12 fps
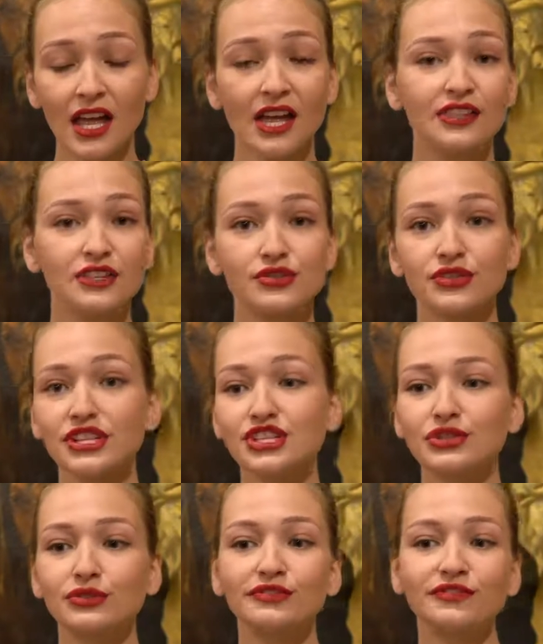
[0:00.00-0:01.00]
The
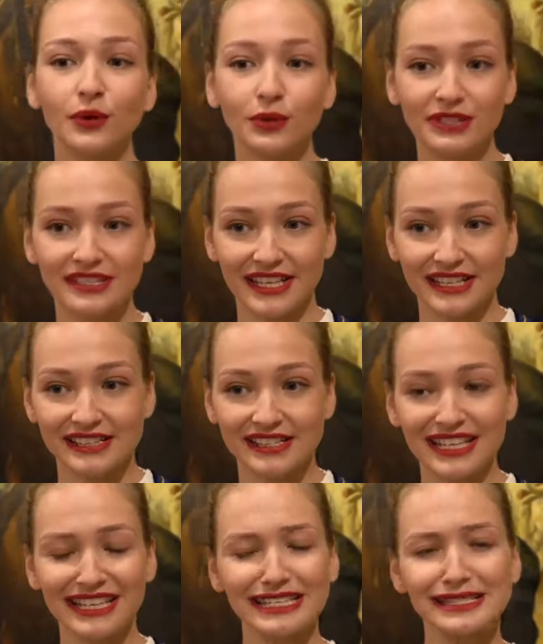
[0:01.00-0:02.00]
traditional folk
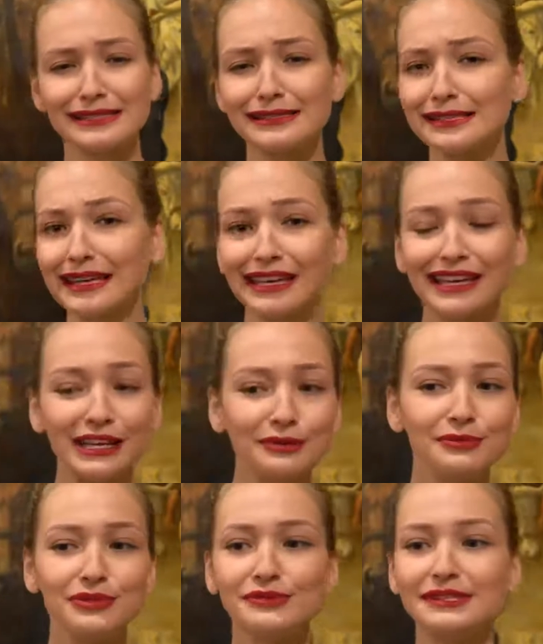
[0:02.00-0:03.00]
dancing, singing,
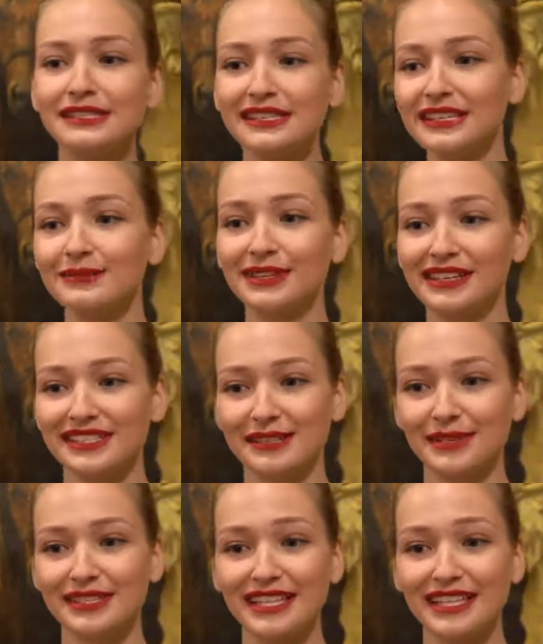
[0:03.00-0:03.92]
museum exhibits,